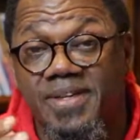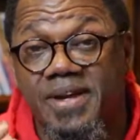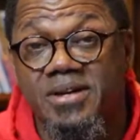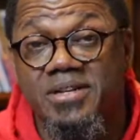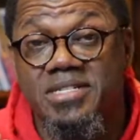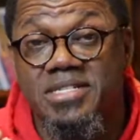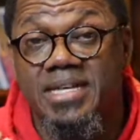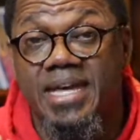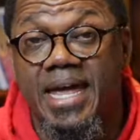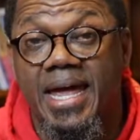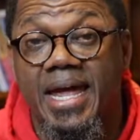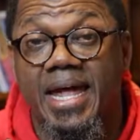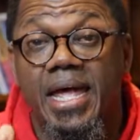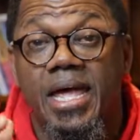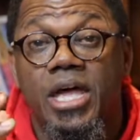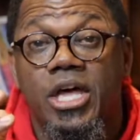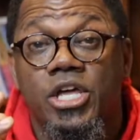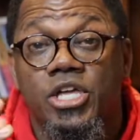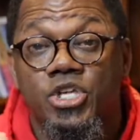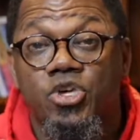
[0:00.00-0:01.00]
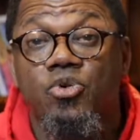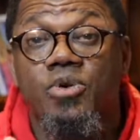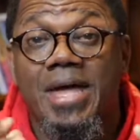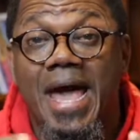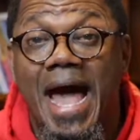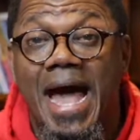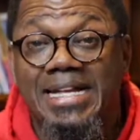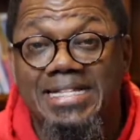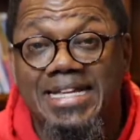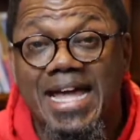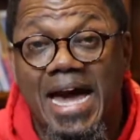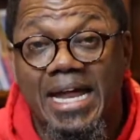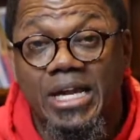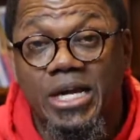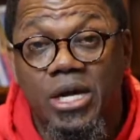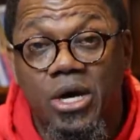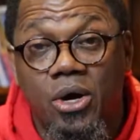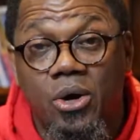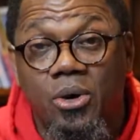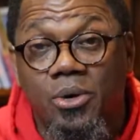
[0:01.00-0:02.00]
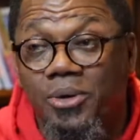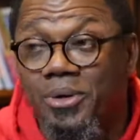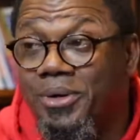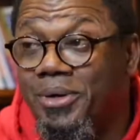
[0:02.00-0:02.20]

They're saying you guys got to go,